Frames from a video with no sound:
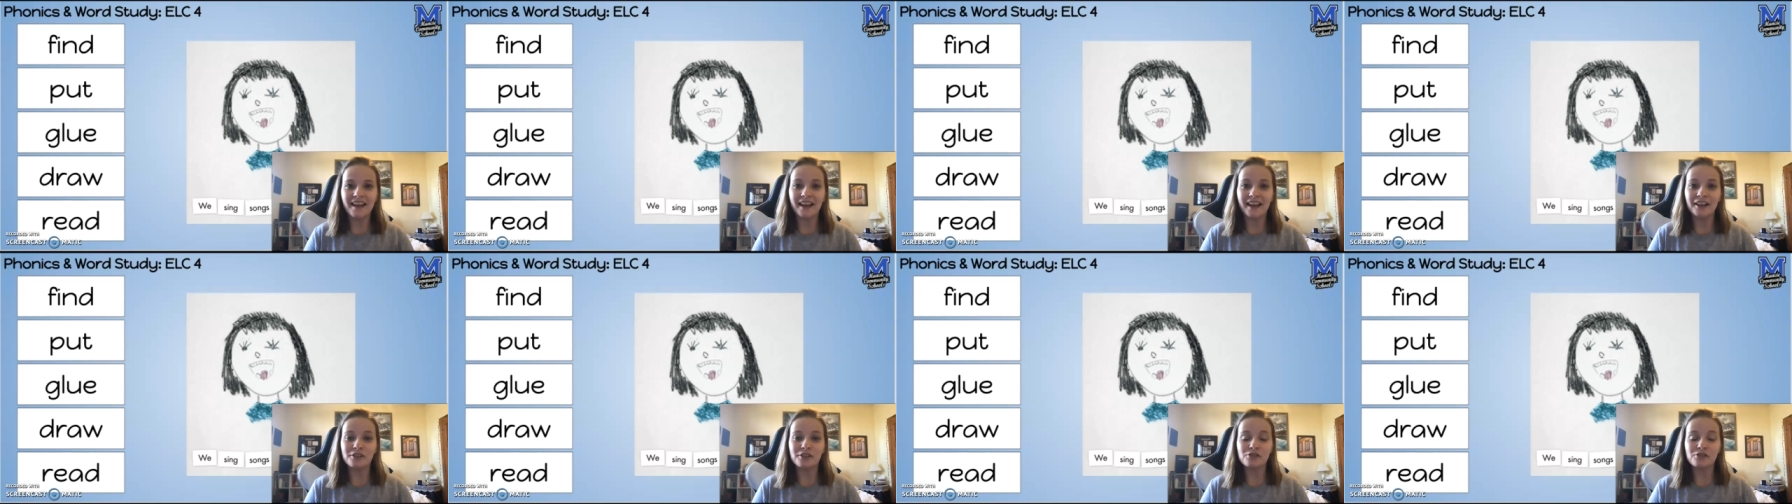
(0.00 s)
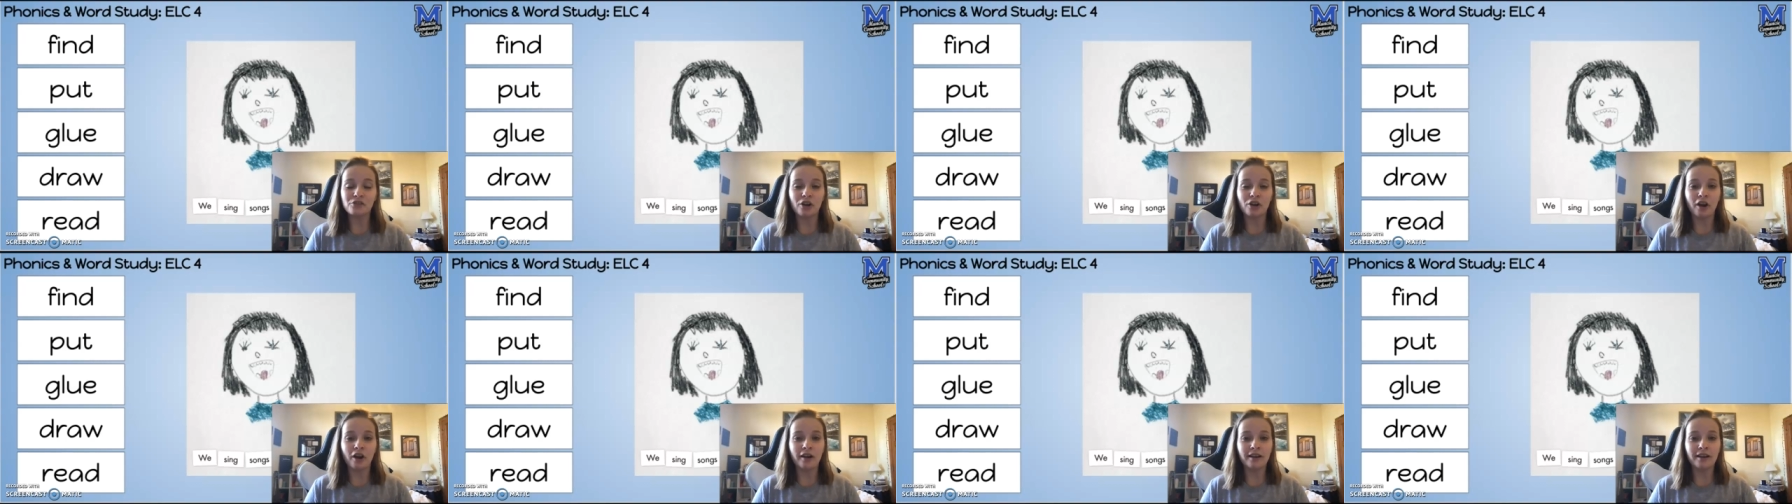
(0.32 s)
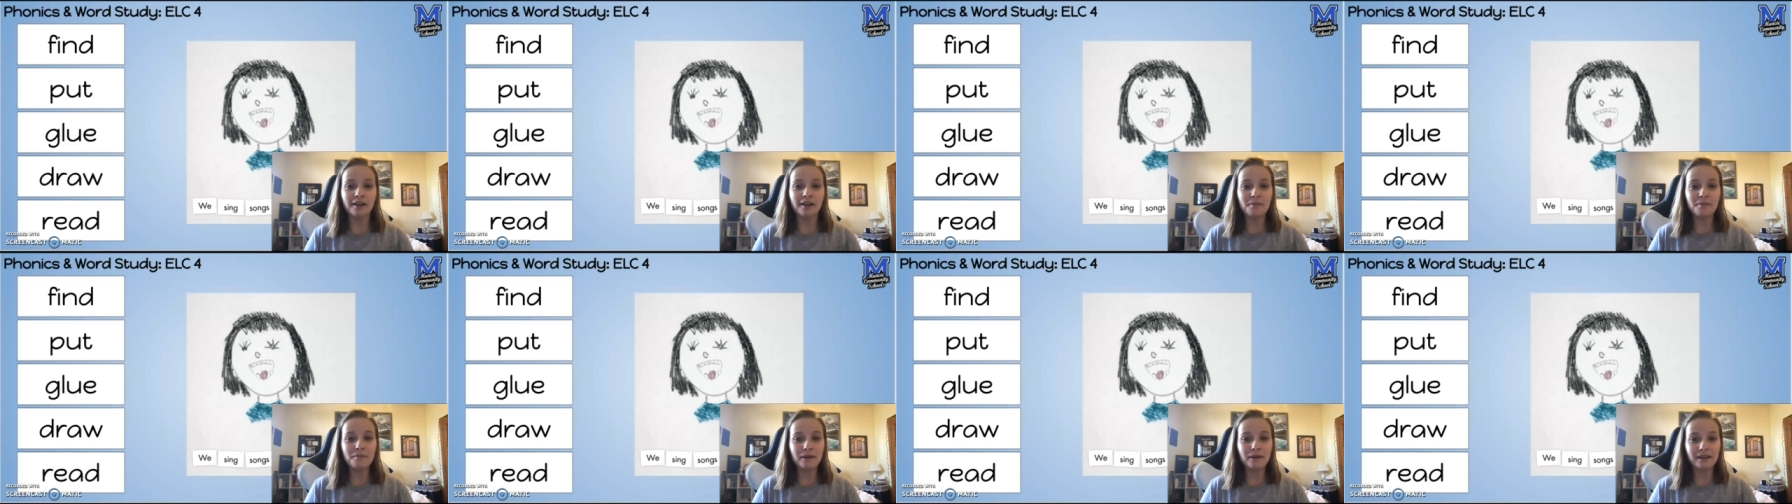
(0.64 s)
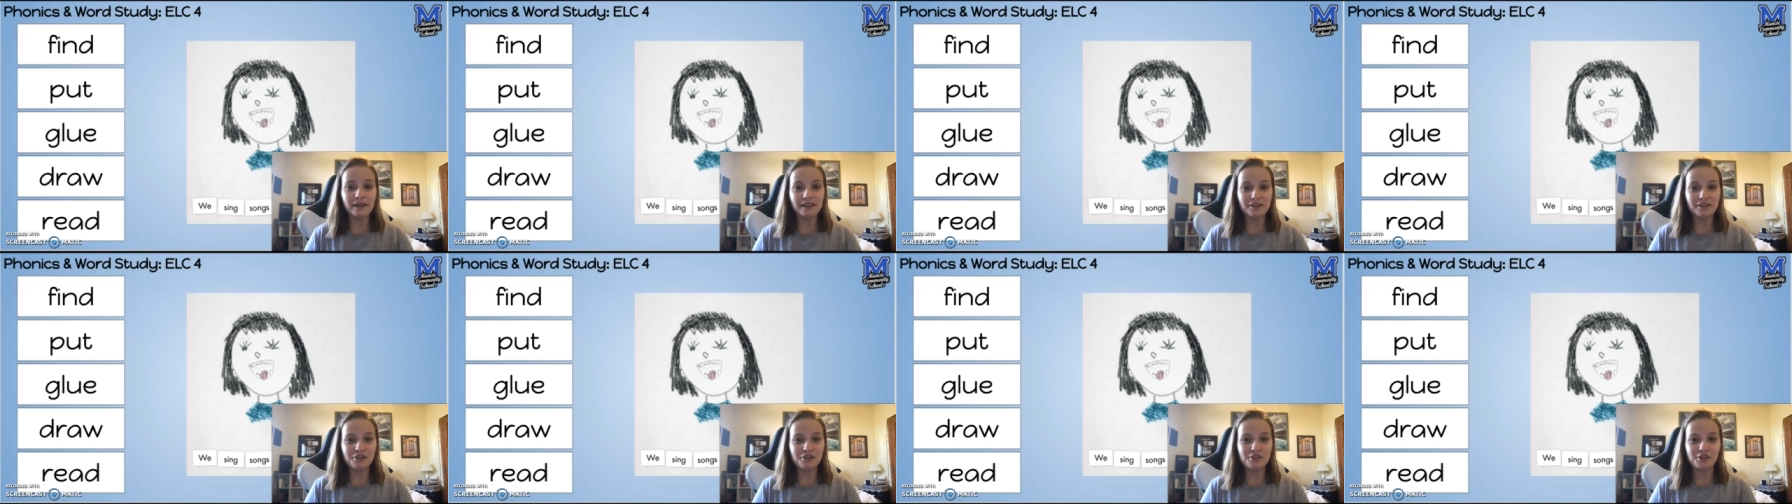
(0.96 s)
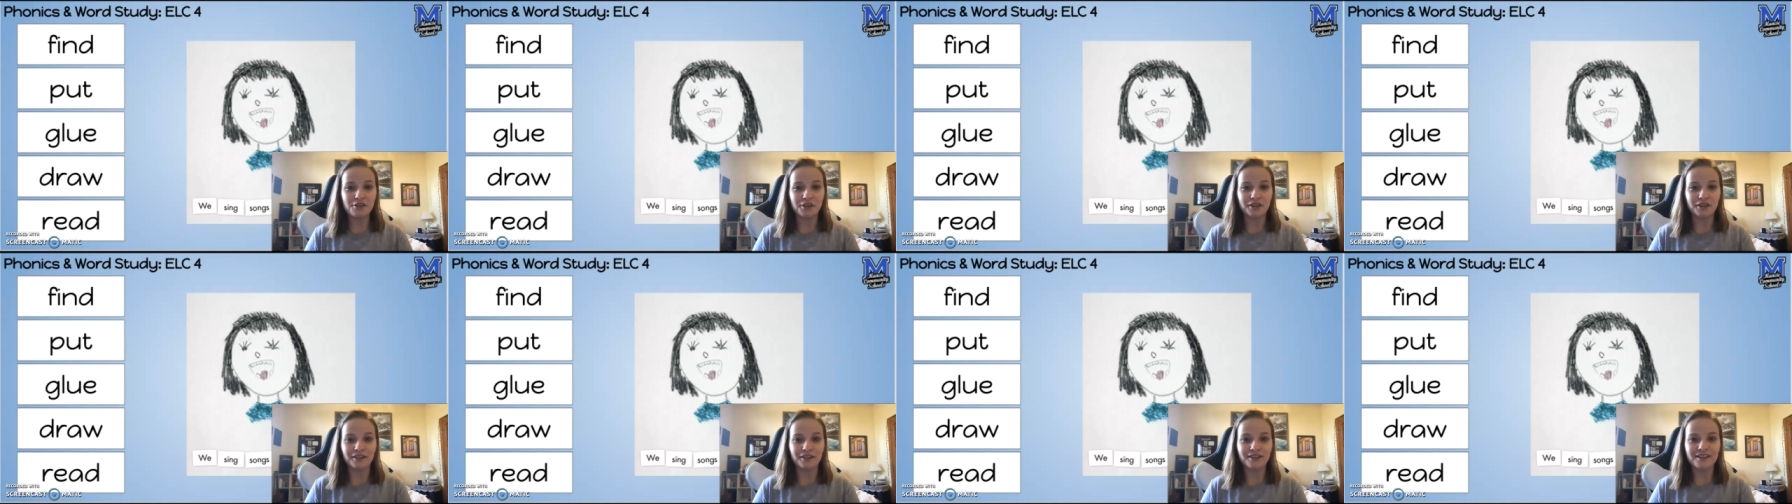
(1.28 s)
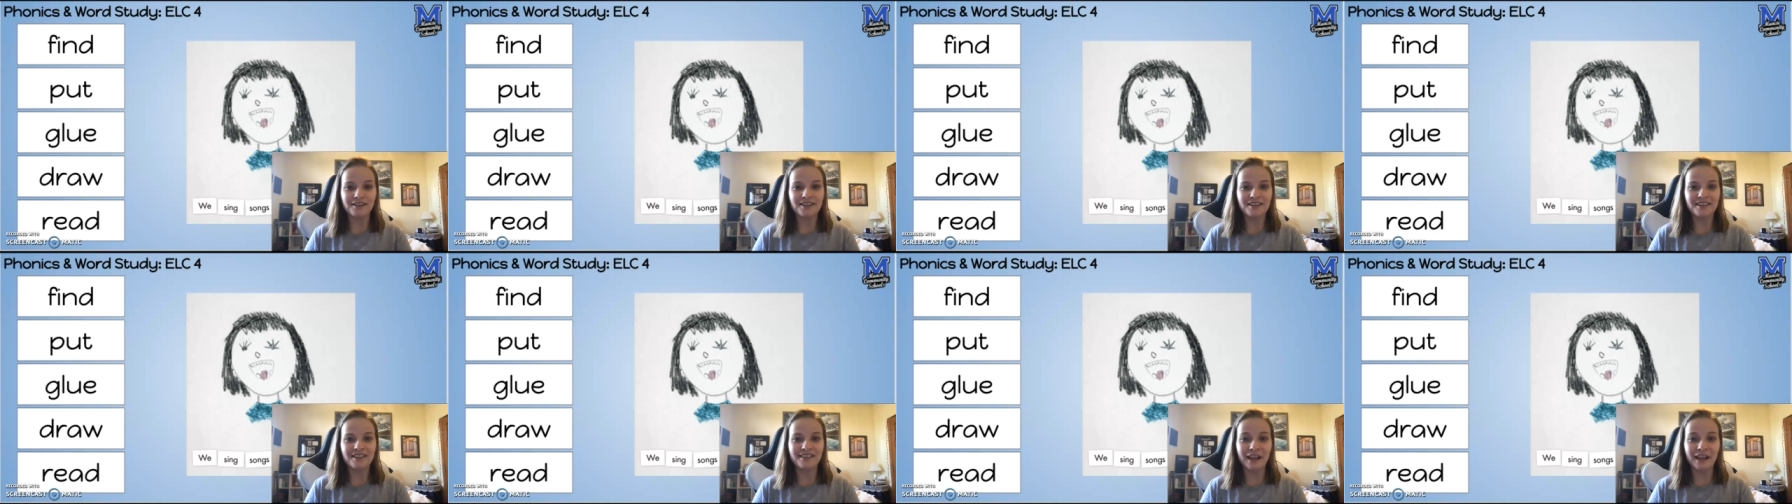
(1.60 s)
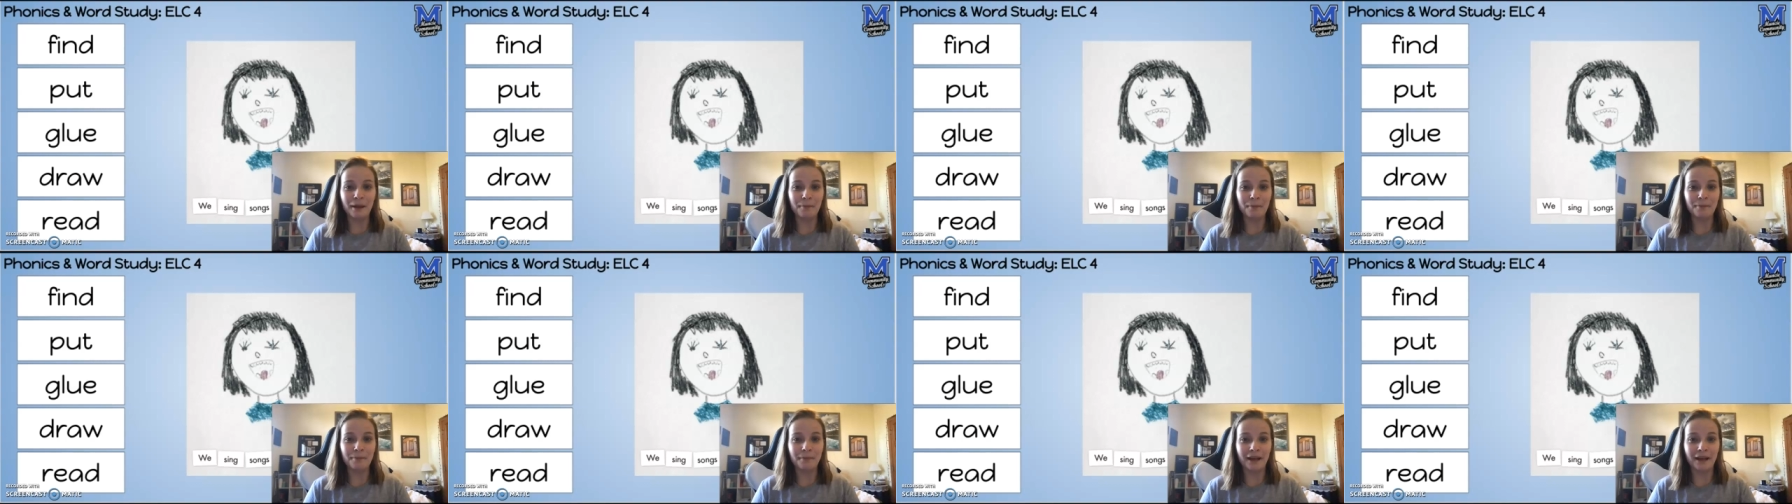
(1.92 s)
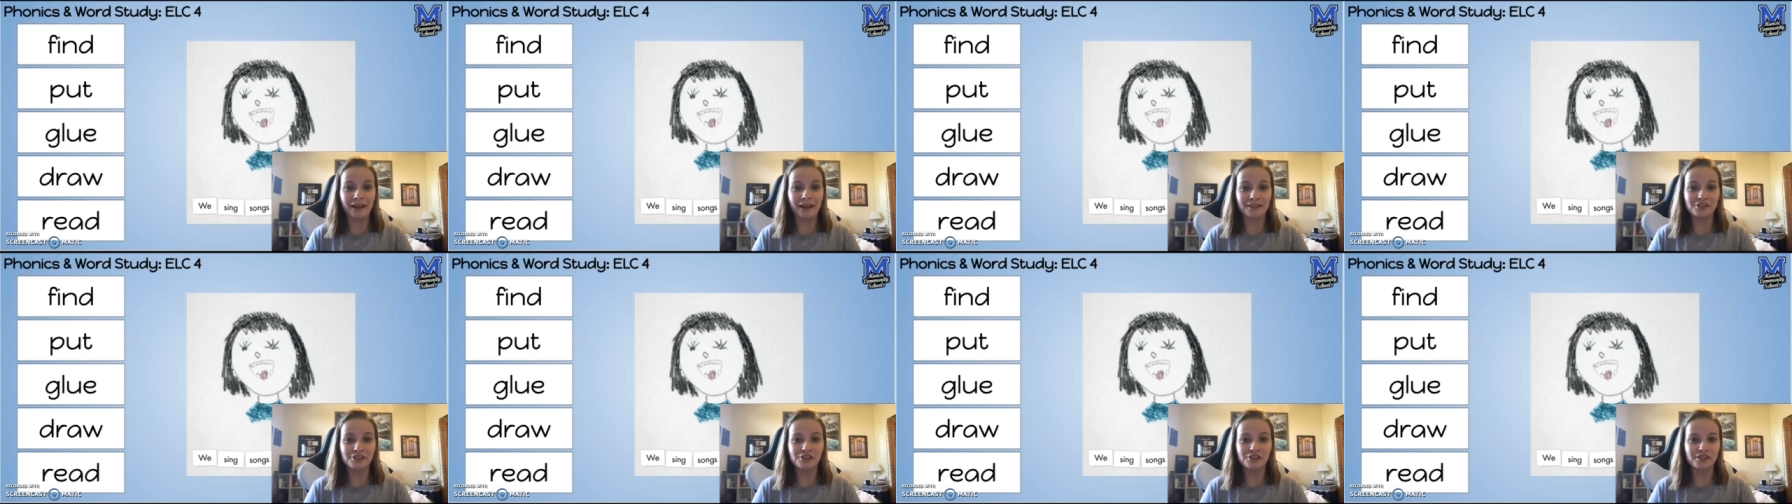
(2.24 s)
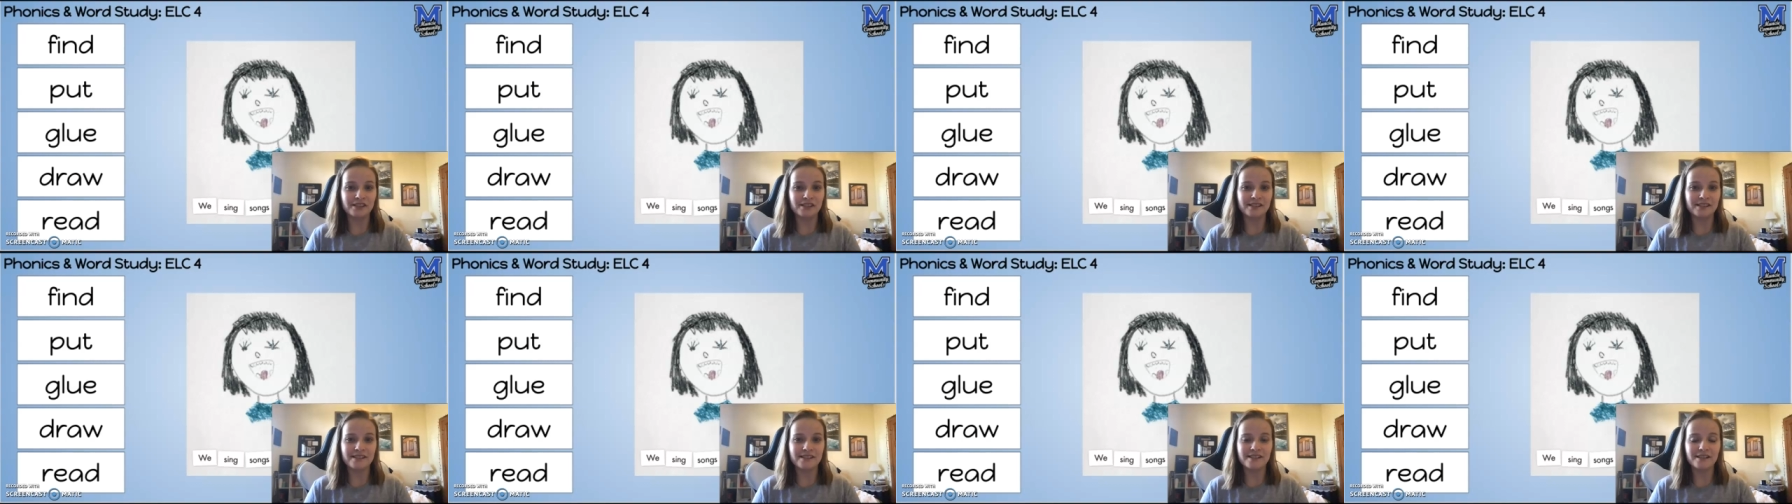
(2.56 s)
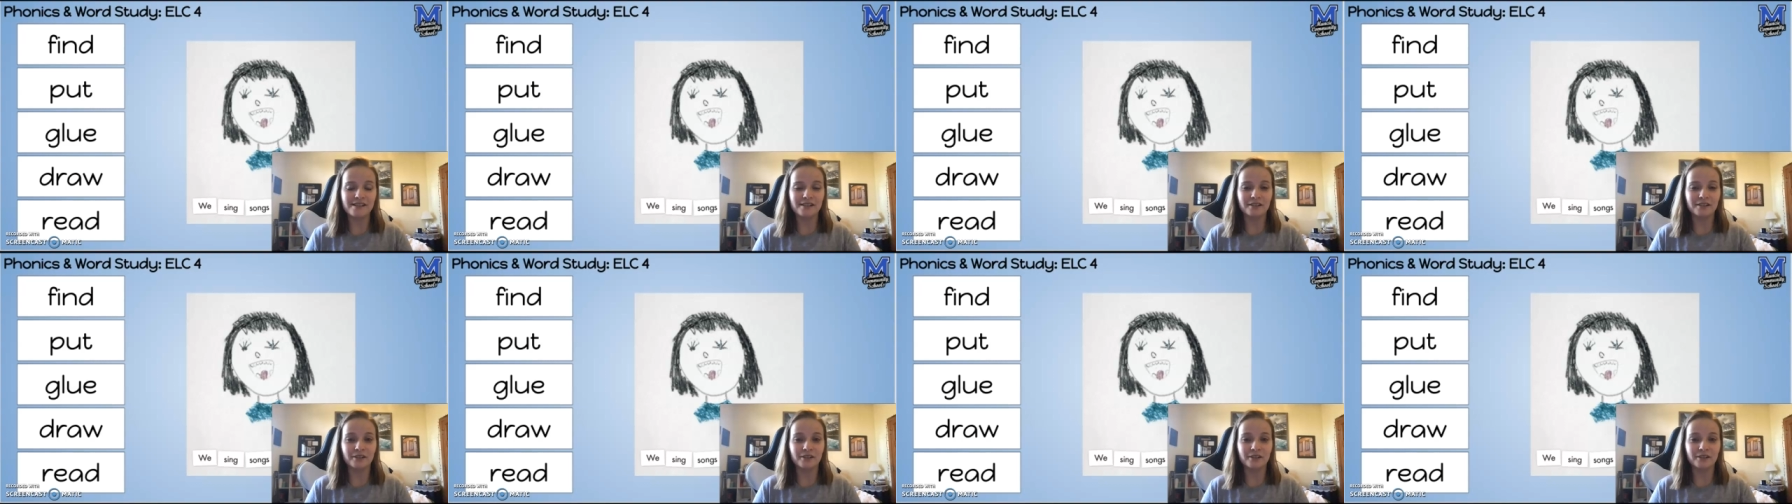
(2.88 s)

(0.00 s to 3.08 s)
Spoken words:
and drawing a picture that matches